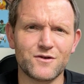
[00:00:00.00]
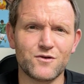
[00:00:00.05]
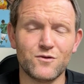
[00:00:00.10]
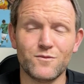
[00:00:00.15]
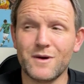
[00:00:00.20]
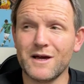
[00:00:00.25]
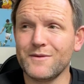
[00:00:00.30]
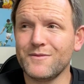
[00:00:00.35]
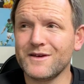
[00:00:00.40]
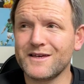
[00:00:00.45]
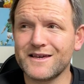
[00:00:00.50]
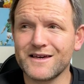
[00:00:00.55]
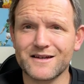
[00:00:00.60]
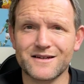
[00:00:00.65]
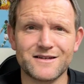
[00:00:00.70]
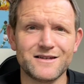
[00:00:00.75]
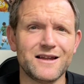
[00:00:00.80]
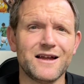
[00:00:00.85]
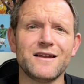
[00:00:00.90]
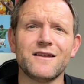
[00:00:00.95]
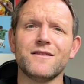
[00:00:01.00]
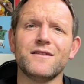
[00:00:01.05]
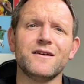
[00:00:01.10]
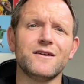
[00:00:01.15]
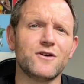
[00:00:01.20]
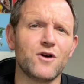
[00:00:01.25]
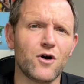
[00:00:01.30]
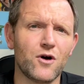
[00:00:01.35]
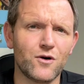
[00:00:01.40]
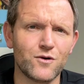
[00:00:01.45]
or maybe kicked none of their
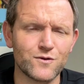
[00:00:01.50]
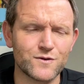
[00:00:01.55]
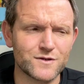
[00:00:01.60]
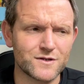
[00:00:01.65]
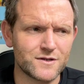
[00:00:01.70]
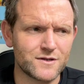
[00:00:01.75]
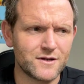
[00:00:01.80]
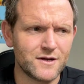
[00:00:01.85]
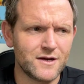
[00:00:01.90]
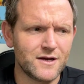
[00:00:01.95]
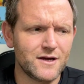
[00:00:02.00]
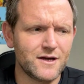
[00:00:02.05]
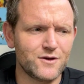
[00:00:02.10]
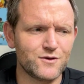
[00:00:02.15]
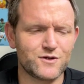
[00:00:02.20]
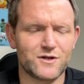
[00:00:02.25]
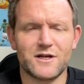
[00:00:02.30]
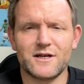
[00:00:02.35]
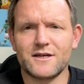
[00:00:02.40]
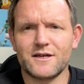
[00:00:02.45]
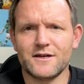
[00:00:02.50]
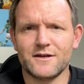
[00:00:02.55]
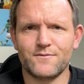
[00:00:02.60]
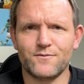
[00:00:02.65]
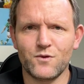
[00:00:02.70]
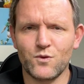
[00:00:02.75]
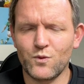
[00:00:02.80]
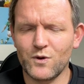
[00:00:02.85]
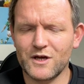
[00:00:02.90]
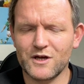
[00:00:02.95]
goals, and it was like
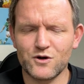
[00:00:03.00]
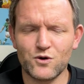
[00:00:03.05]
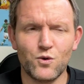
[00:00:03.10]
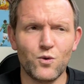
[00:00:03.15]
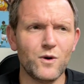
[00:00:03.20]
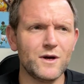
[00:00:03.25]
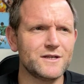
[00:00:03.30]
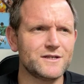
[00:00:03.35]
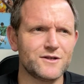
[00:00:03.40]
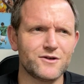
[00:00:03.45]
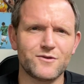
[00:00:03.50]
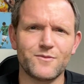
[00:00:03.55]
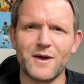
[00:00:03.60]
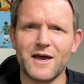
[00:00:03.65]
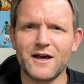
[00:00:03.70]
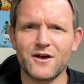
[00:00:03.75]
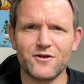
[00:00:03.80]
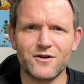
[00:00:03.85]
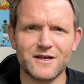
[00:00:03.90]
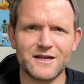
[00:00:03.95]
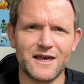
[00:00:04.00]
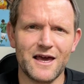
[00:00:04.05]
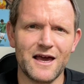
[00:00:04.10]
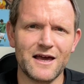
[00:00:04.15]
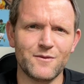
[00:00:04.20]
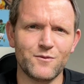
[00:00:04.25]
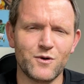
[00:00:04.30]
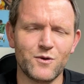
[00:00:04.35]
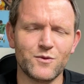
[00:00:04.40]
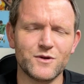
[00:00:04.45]
we can always look back on a
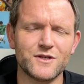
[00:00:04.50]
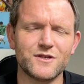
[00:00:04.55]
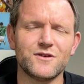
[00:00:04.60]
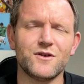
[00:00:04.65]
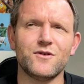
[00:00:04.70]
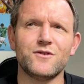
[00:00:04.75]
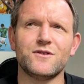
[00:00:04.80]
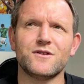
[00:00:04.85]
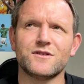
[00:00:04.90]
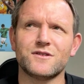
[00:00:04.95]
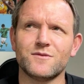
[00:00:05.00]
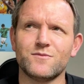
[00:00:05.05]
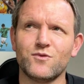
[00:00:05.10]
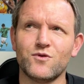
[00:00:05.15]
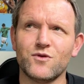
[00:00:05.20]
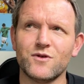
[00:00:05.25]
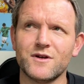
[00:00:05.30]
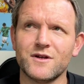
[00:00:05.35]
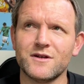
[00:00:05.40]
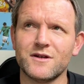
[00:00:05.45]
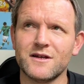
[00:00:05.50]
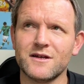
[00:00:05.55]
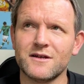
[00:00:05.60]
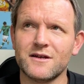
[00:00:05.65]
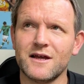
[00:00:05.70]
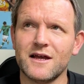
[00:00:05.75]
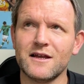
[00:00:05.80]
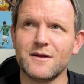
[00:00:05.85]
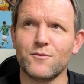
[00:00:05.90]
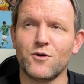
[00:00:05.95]
game where we're so disappointed, and
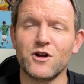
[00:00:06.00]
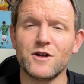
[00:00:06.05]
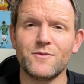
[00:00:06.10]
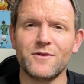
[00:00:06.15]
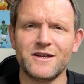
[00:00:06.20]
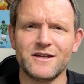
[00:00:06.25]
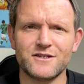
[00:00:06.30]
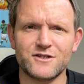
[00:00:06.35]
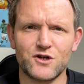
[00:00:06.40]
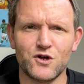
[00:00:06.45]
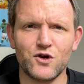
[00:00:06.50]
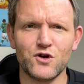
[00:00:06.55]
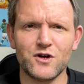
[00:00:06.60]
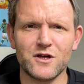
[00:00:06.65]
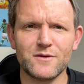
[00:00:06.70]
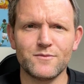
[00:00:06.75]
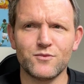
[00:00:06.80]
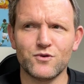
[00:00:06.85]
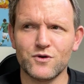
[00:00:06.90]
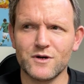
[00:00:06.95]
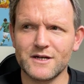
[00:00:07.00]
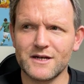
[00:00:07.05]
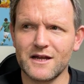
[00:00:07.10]
it might have been a turning point.